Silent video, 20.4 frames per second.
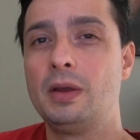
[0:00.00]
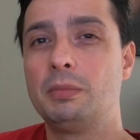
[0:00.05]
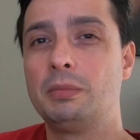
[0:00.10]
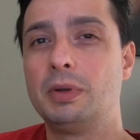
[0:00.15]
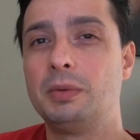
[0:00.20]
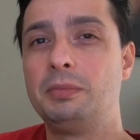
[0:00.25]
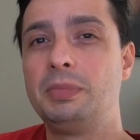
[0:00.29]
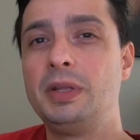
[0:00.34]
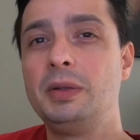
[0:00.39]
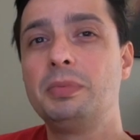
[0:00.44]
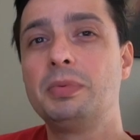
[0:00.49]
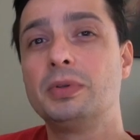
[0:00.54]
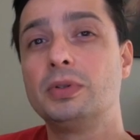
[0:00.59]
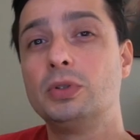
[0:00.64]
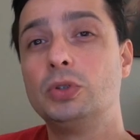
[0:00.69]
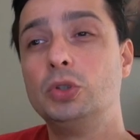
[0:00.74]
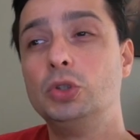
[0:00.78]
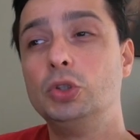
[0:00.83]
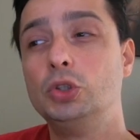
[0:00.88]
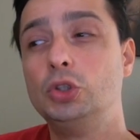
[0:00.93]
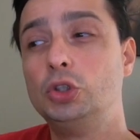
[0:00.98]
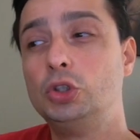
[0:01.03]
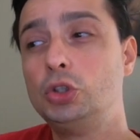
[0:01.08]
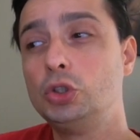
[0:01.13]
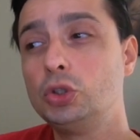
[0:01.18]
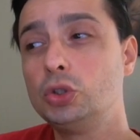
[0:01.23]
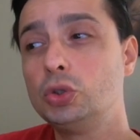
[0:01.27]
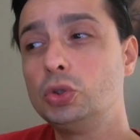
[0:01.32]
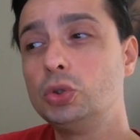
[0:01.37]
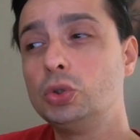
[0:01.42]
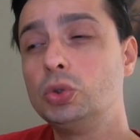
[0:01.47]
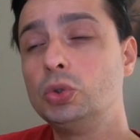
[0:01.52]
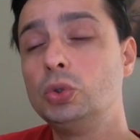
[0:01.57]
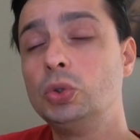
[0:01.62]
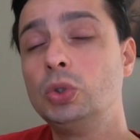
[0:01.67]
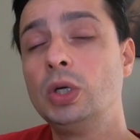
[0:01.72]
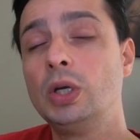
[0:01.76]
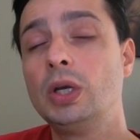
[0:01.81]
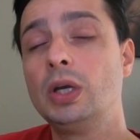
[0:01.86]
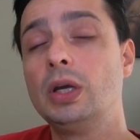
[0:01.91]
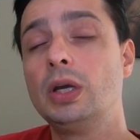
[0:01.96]
But people who
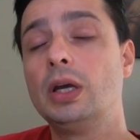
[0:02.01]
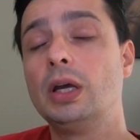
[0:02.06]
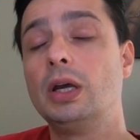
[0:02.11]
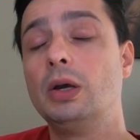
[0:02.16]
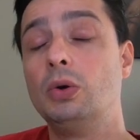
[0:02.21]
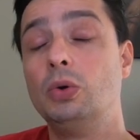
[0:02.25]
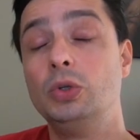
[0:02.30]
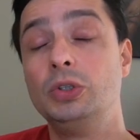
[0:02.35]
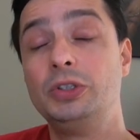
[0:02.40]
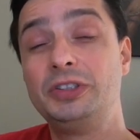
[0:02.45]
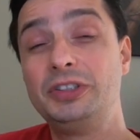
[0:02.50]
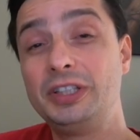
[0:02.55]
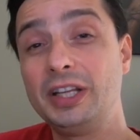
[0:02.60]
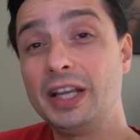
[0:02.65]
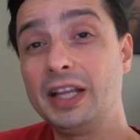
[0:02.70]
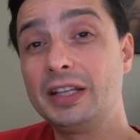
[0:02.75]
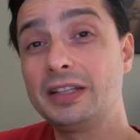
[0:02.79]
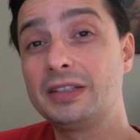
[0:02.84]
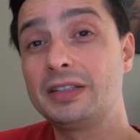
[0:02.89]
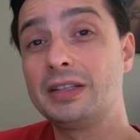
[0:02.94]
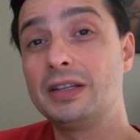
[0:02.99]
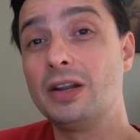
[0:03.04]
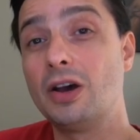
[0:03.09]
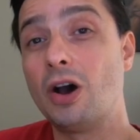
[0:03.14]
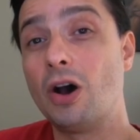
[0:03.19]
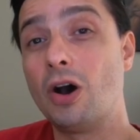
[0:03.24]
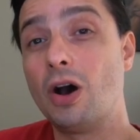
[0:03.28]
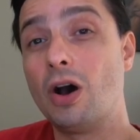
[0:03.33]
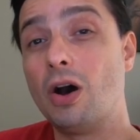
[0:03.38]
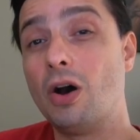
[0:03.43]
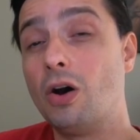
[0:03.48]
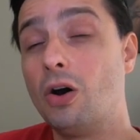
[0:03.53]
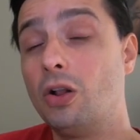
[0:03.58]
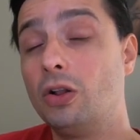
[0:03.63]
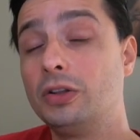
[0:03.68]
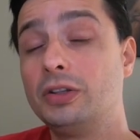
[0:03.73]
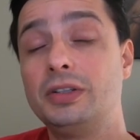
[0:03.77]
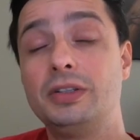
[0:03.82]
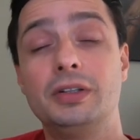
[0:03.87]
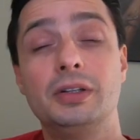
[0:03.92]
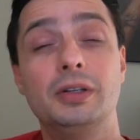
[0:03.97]
do who did
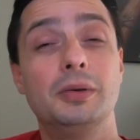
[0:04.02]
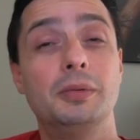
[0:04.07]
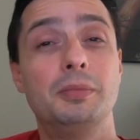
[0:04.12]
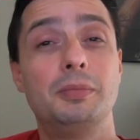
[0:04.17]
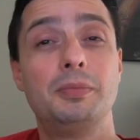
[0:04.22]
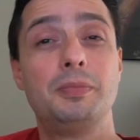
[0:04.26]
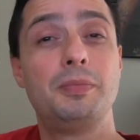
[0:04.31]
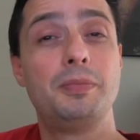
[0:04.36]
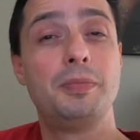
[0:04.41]
all the